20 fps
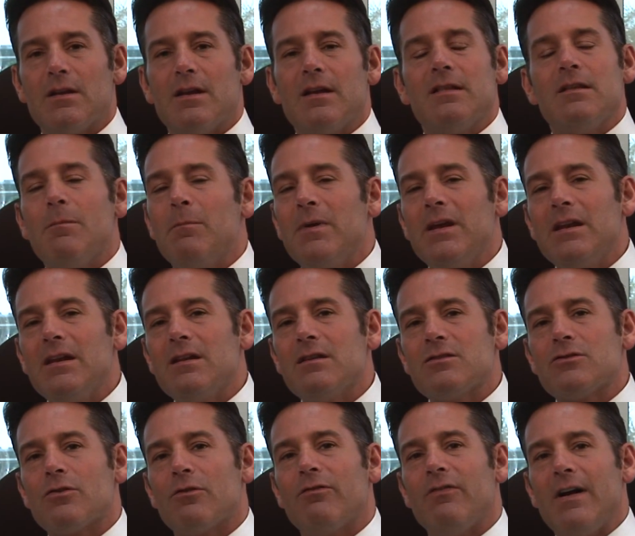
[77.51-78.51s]
The median
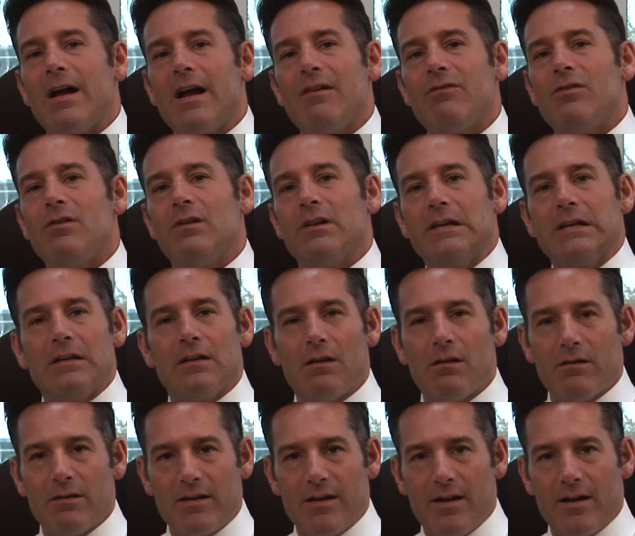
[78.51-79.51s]
survival in
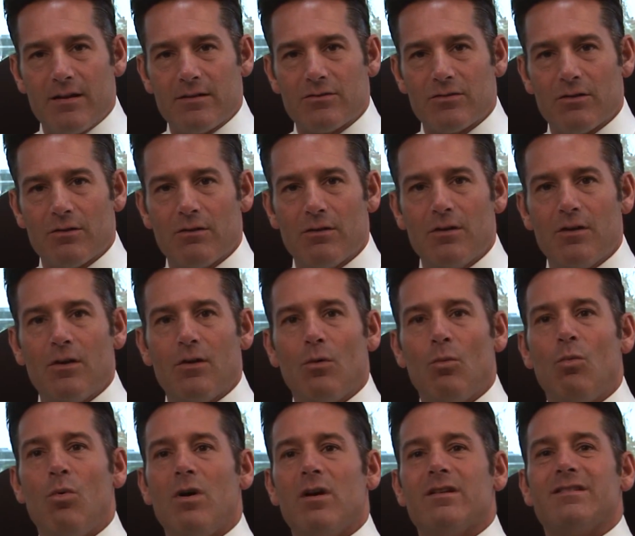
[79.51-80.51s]
lung cancer
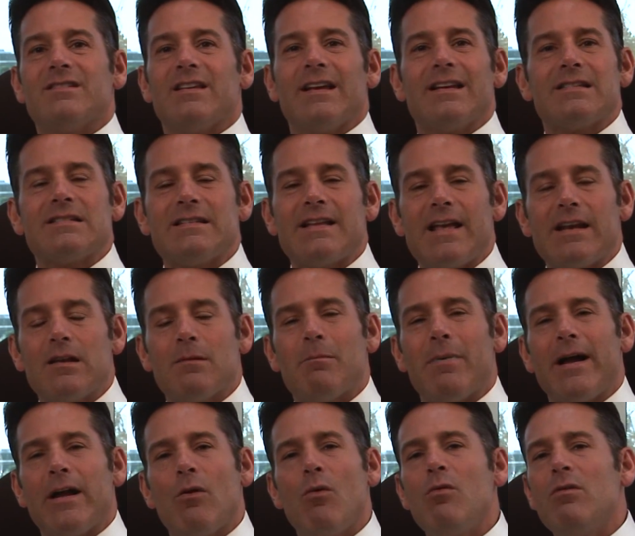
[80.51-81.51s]
was extended
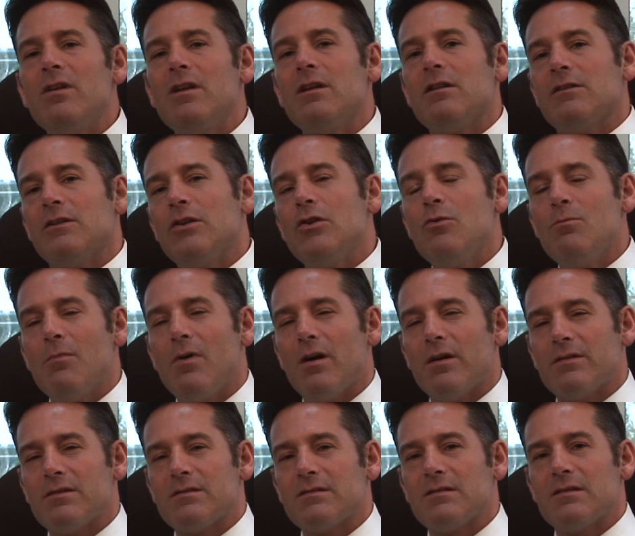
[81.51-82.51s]
by only 2
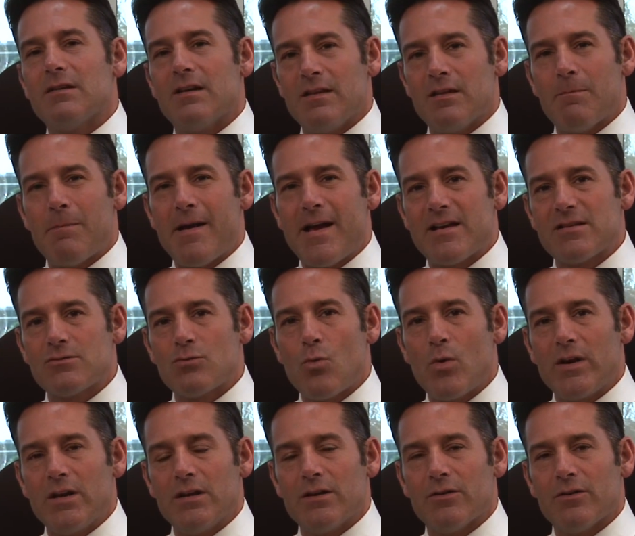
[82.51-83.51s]
months in the past
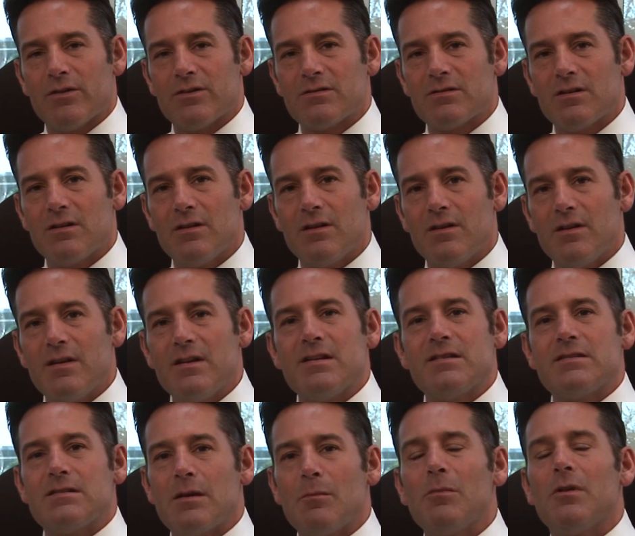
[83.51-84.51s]
20 years.
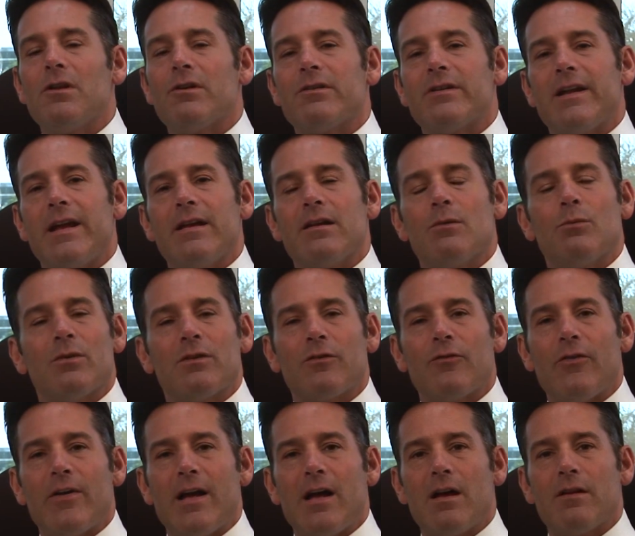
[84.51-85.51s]
Similar data was
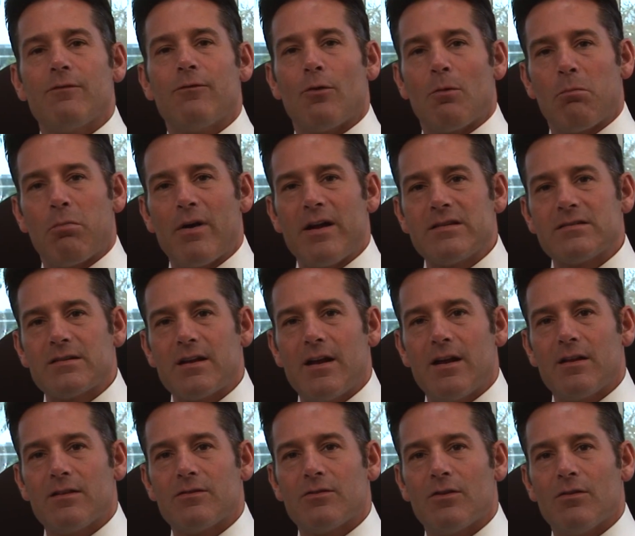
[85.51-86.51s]
found for breast
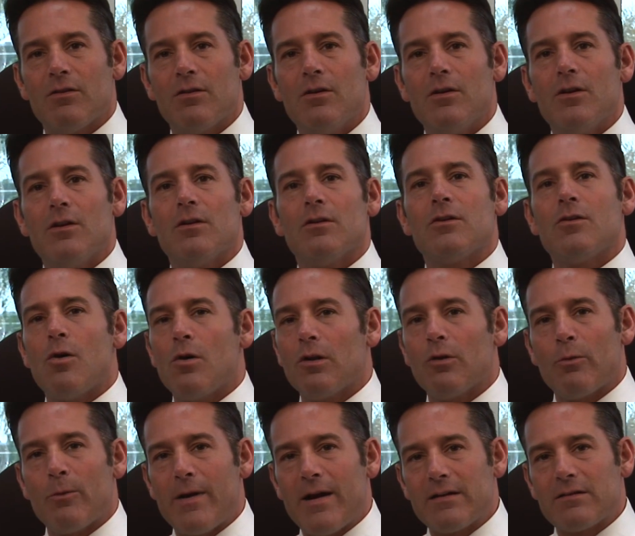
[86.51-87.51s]
cancer,
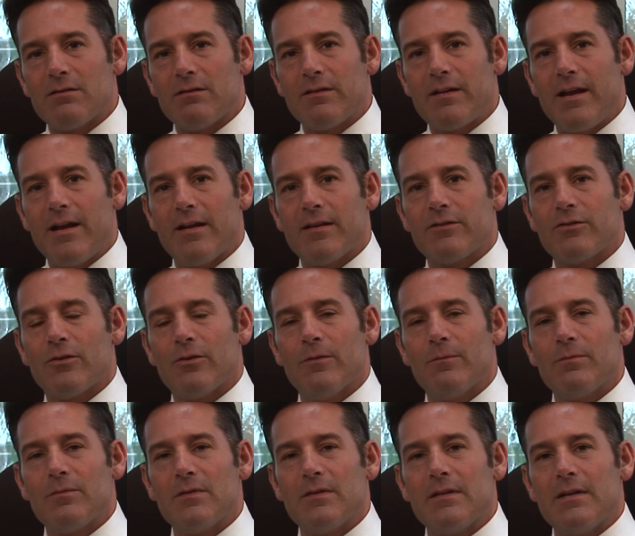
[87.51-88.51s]
colorectal cancer,
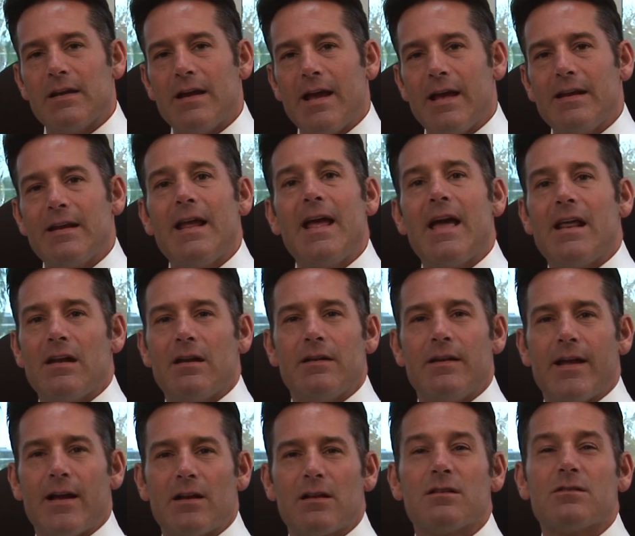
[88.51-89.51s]
and head and
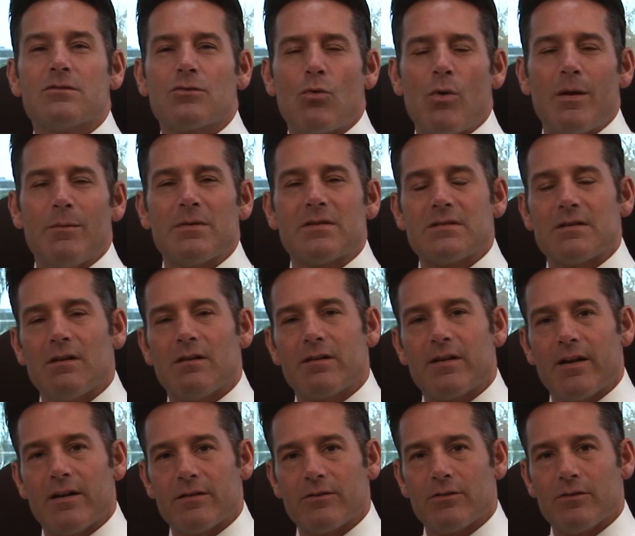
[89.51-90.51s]
neck squamous cell
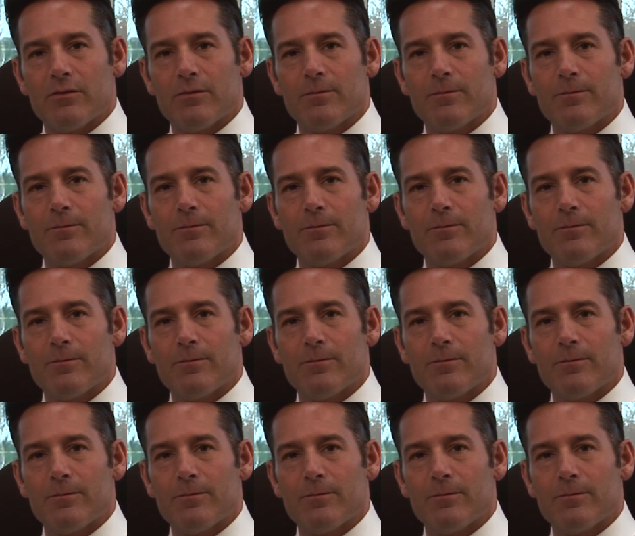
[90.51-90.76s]
cancer.